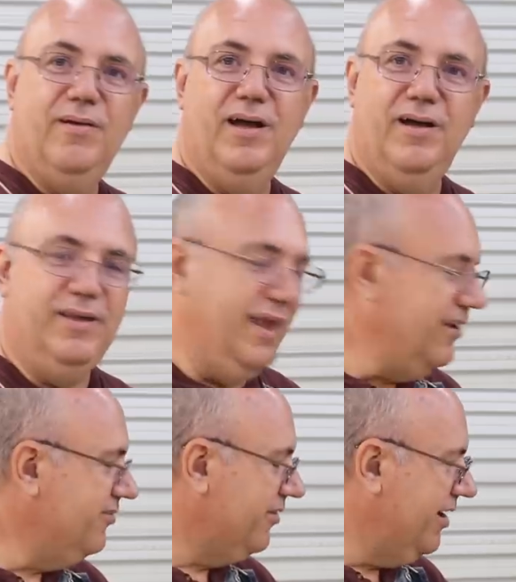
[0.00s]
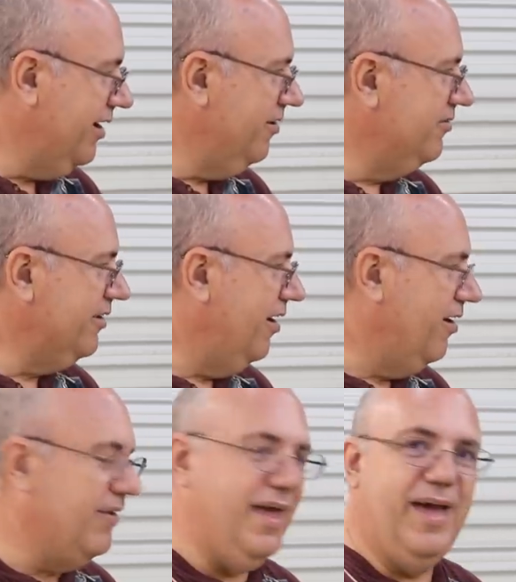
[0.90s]
uh, laser cutters and
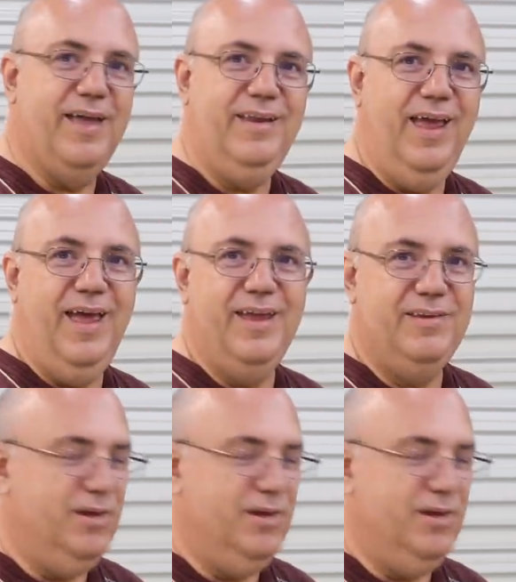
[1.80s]
all that, yeah,